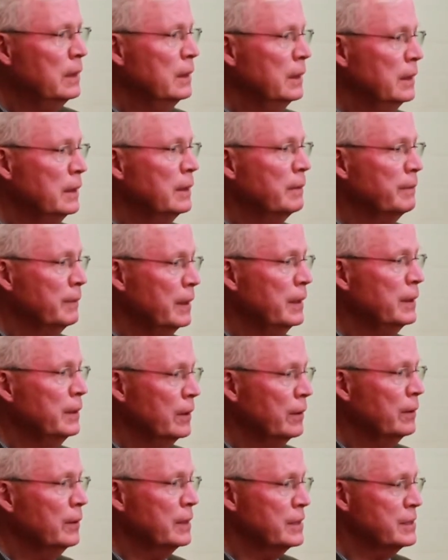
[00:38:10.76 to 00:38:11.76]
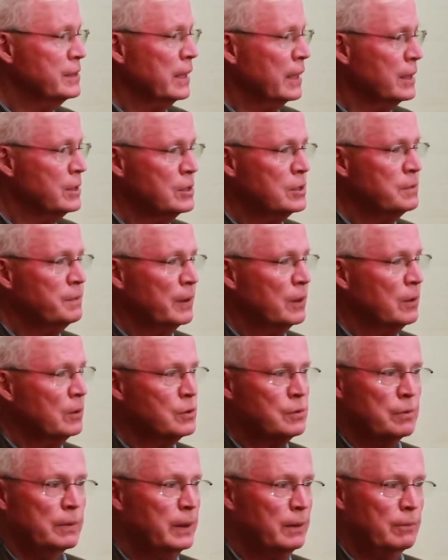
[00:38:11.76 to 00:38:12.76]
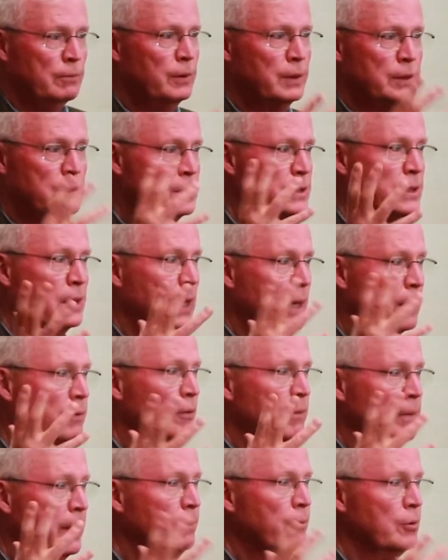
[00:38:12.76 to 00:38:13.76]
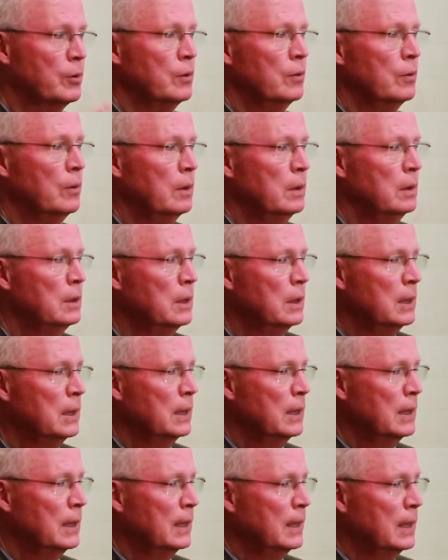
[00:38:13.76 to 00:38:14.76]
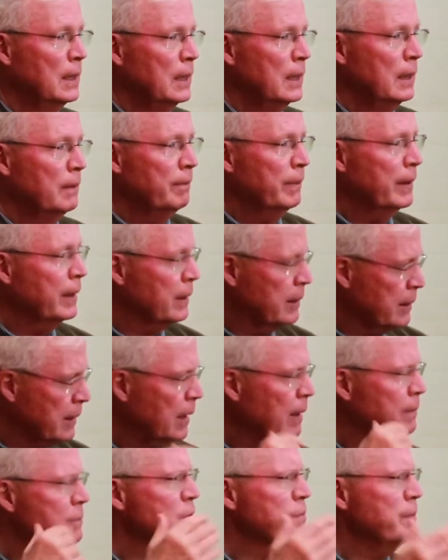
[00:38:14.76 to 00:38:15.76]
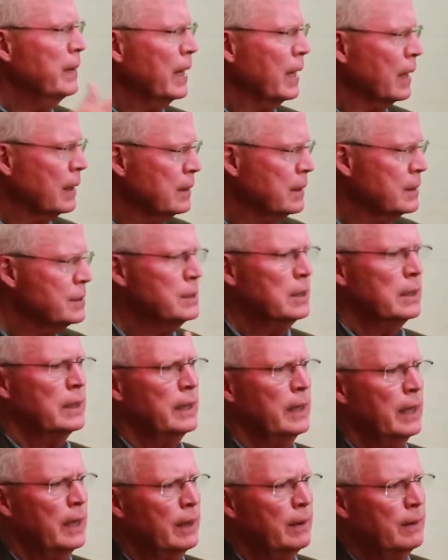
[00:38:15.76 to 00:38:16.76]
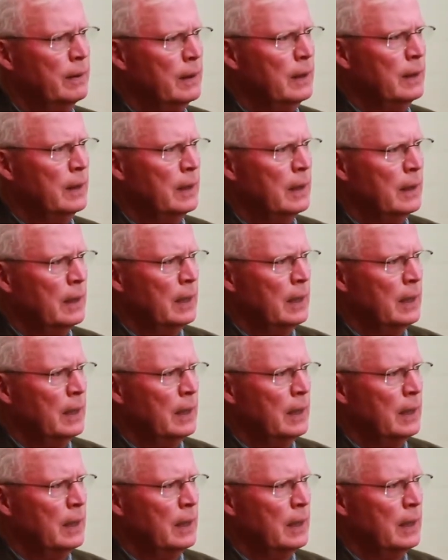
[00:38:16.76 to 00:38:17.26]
in the early stages because we just can't remember it all. But it comes back, doesn't it? Now,